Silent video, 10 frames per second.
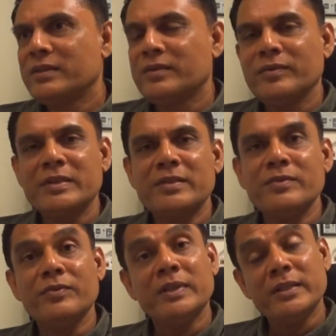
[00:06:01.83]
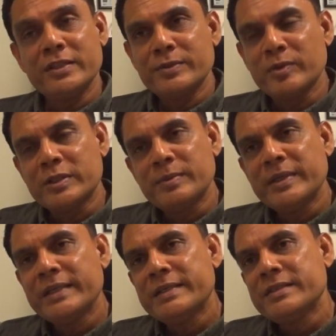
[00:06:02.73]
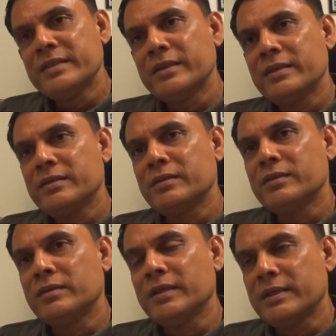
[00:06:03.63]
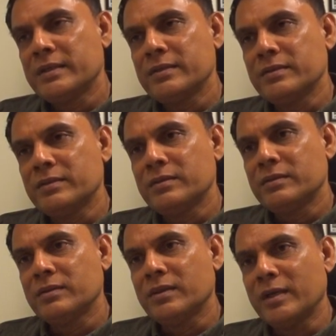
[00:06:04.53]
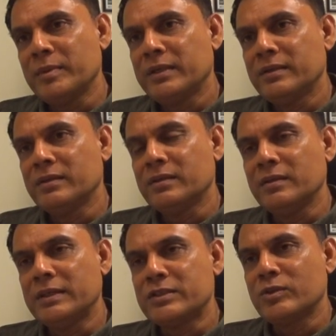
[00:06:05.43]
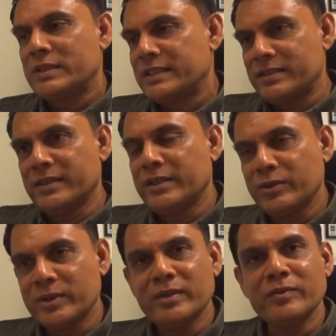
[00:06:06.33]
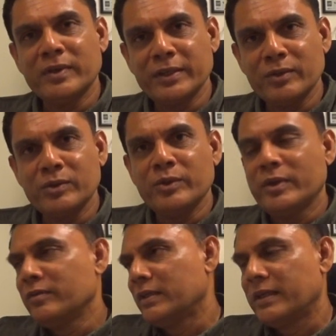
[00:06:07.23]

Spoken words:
the responsibilities, there are I mean, it's not just the editorial work, you know, you have the